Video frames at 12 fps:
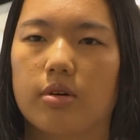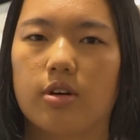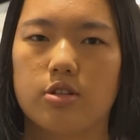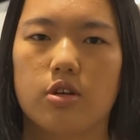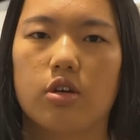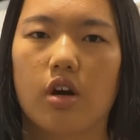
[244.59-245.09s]

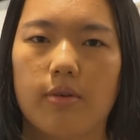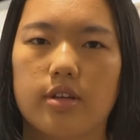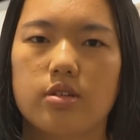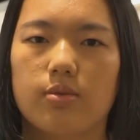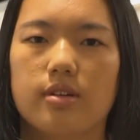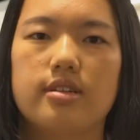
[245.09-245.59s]
because you're going
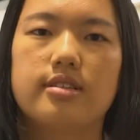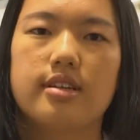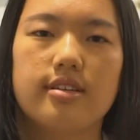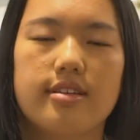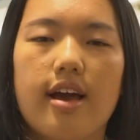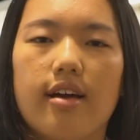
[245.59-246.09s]
to want to
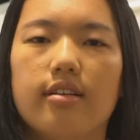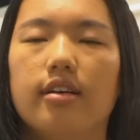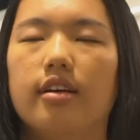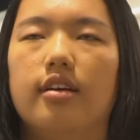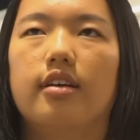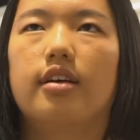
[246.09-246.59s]
sit down
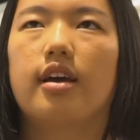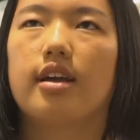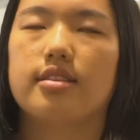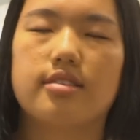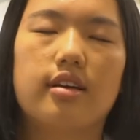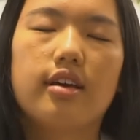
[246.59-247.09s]

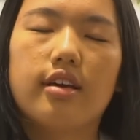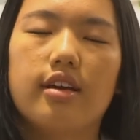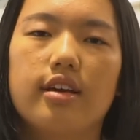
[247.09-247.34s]
and study it.